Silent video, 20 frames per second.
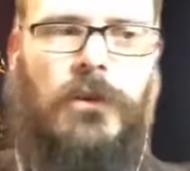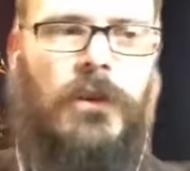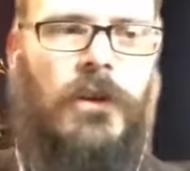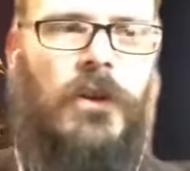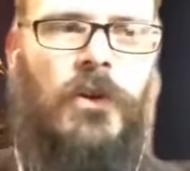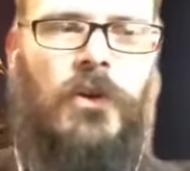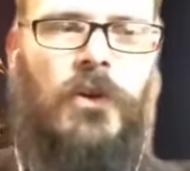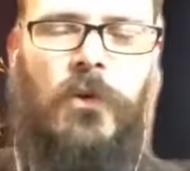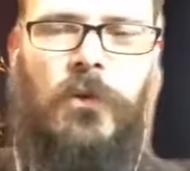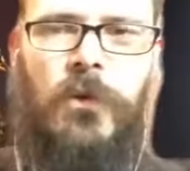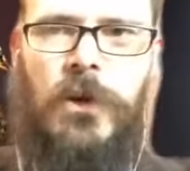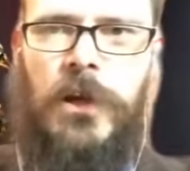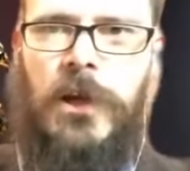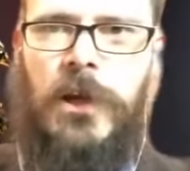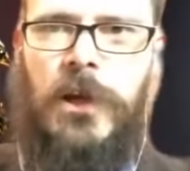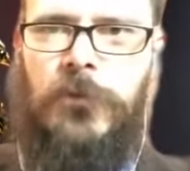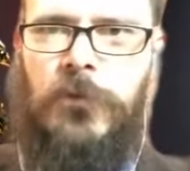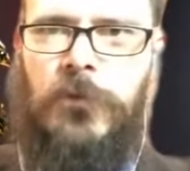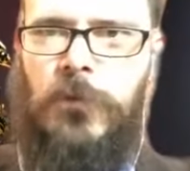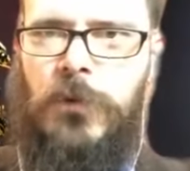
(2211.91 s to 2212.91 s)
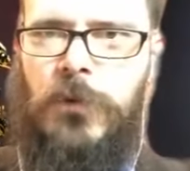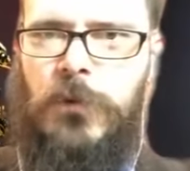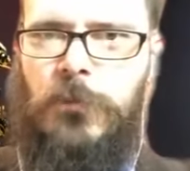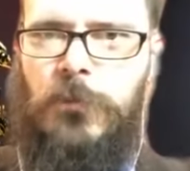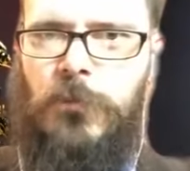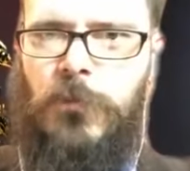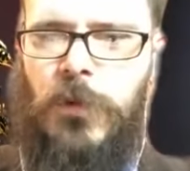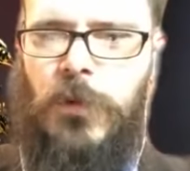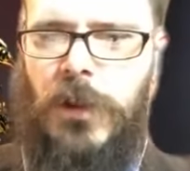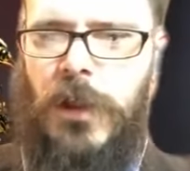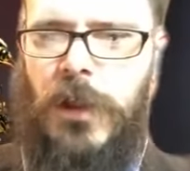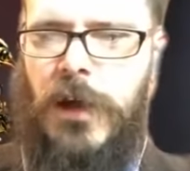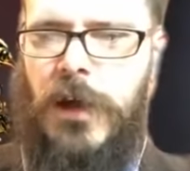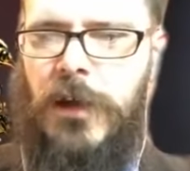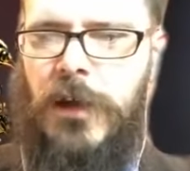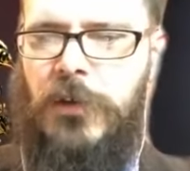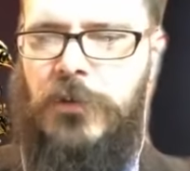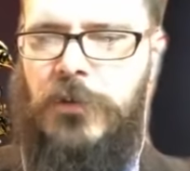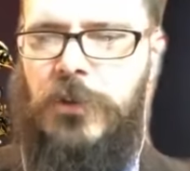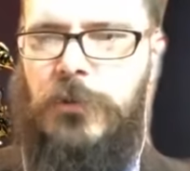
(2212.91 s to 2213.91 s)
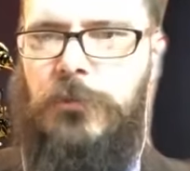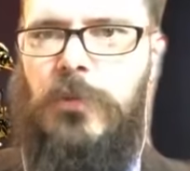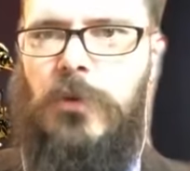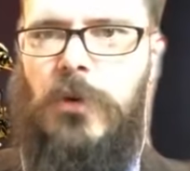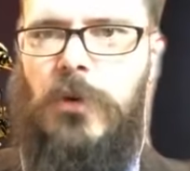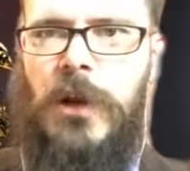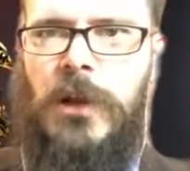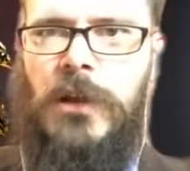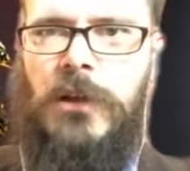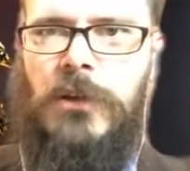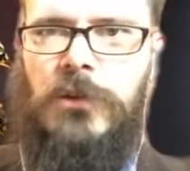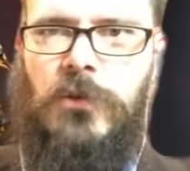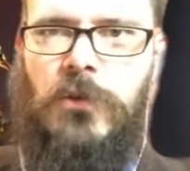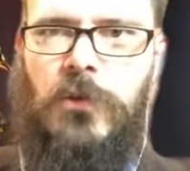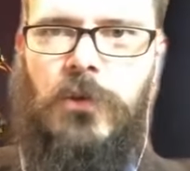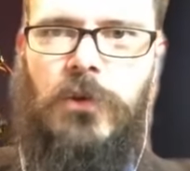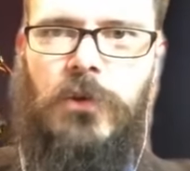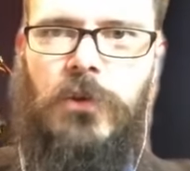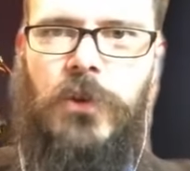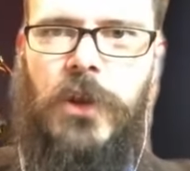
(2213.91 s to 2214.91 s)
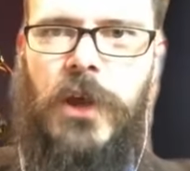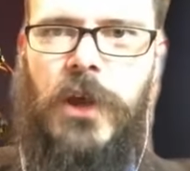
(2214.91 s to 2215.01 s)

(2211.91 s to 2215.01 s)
Like, you don't want to have to rely on your brain to hold